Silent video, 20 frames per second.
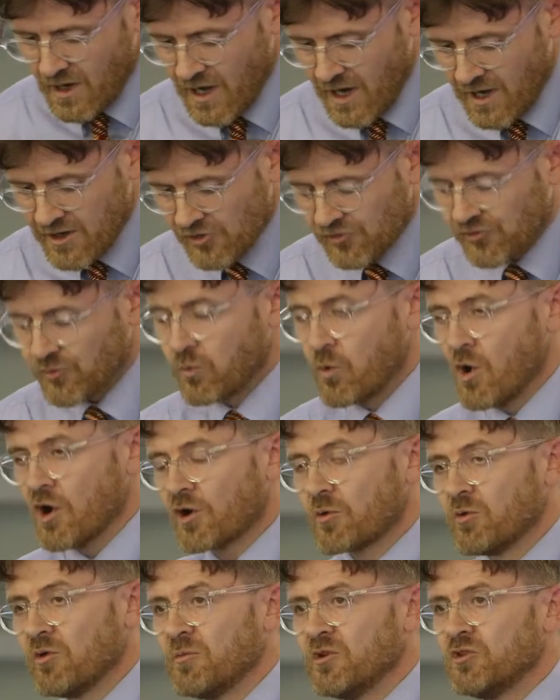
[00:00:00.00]
and it's
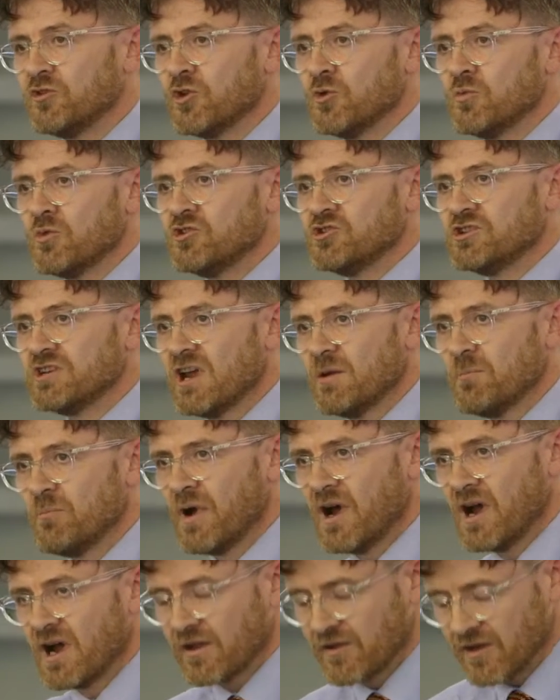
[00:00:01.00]
work we've been doing with
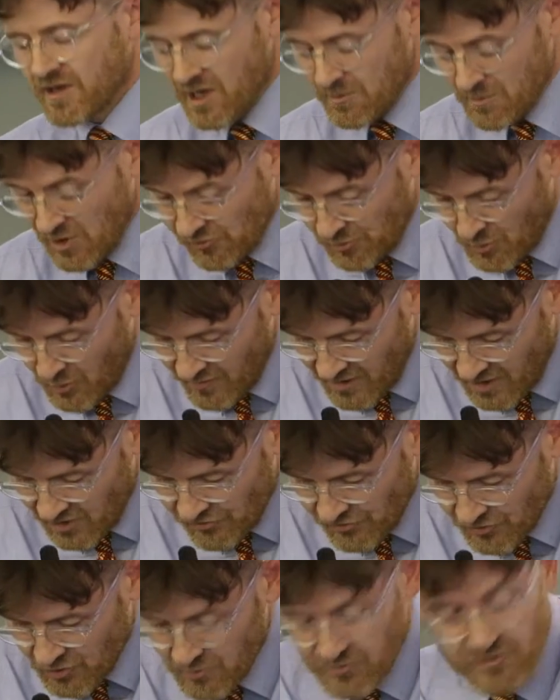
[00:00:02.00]
GMPAG, the Greater Manchester Poverty
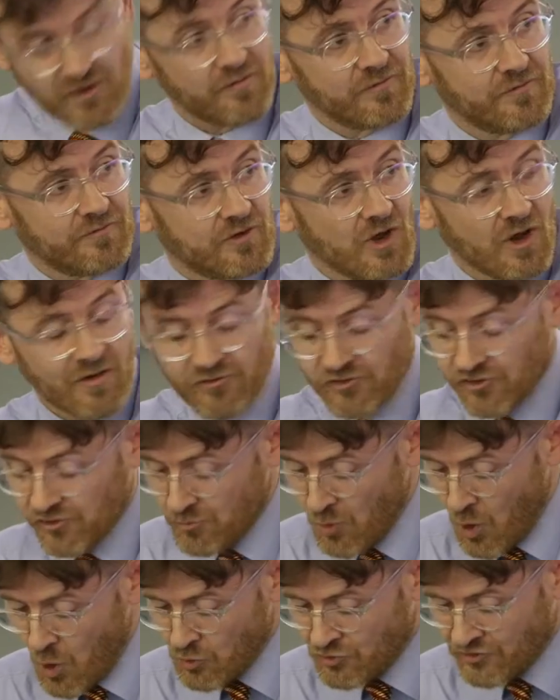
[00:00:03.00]
Action Group, to have
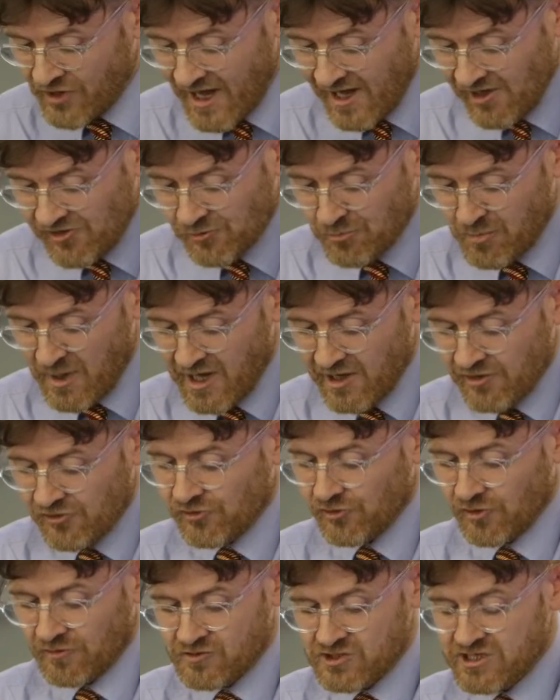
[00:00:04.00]
small test
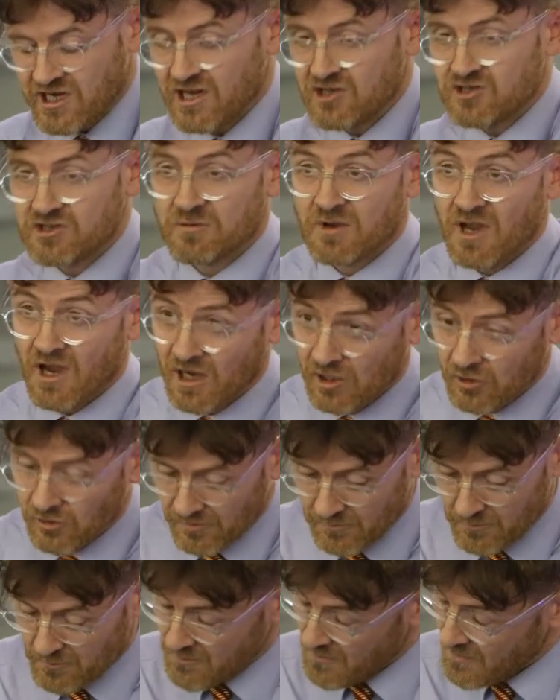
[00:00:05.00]
beds of change, and
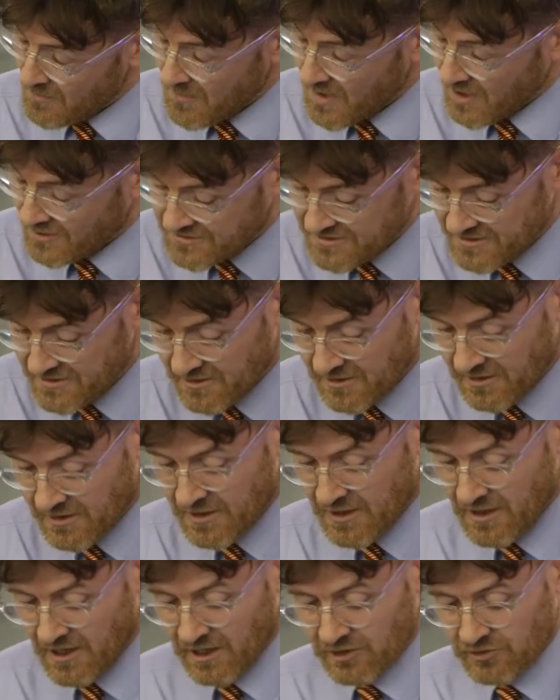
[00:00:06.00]
Atiyah
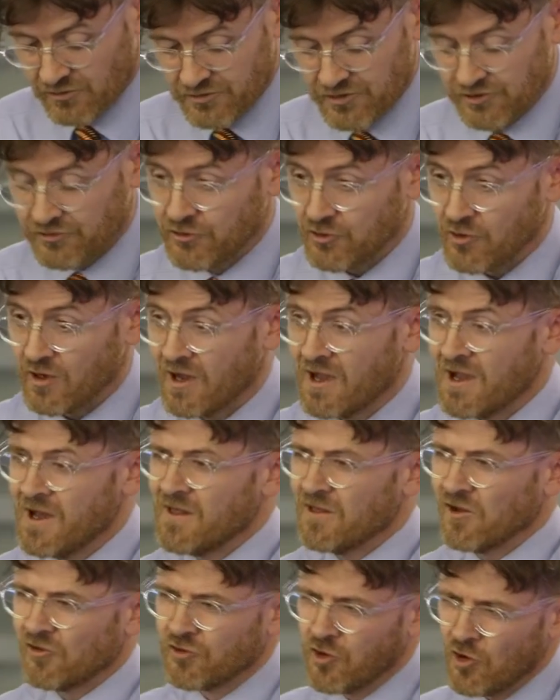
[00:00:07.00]
alluded to it.
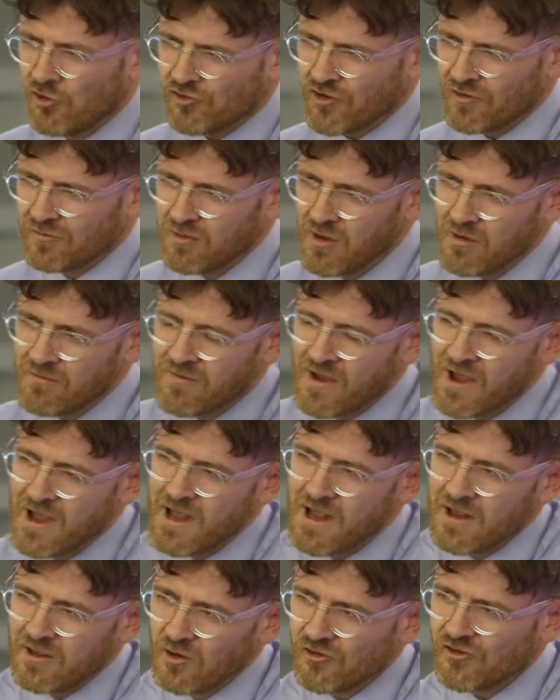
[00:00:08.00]
There's lots of love,
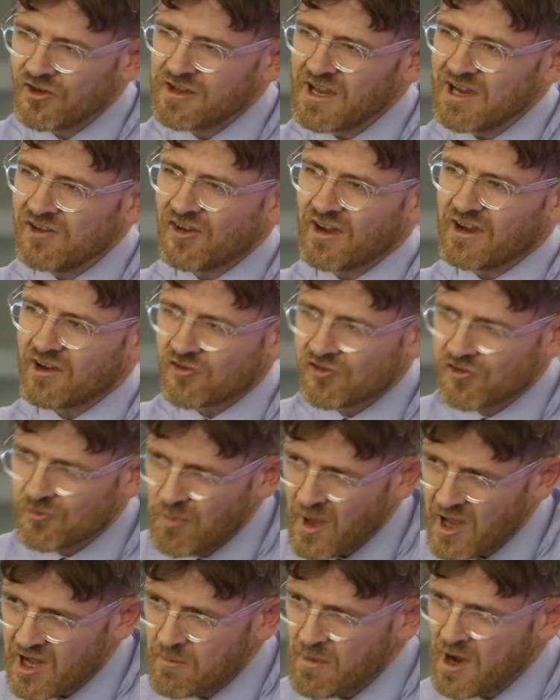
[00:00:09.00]
lots of nice
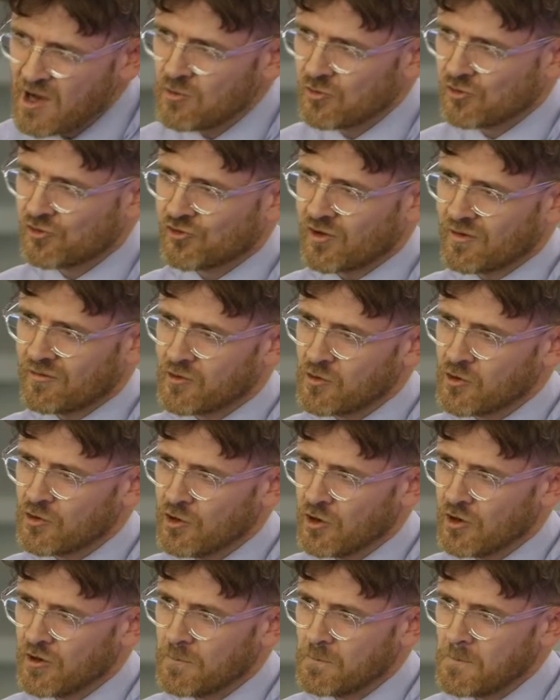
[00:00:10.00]
experimental stuff going
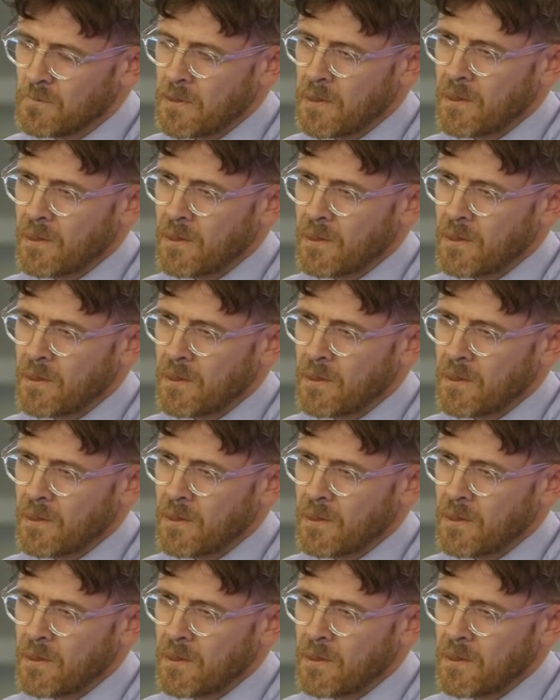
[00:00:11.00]
on,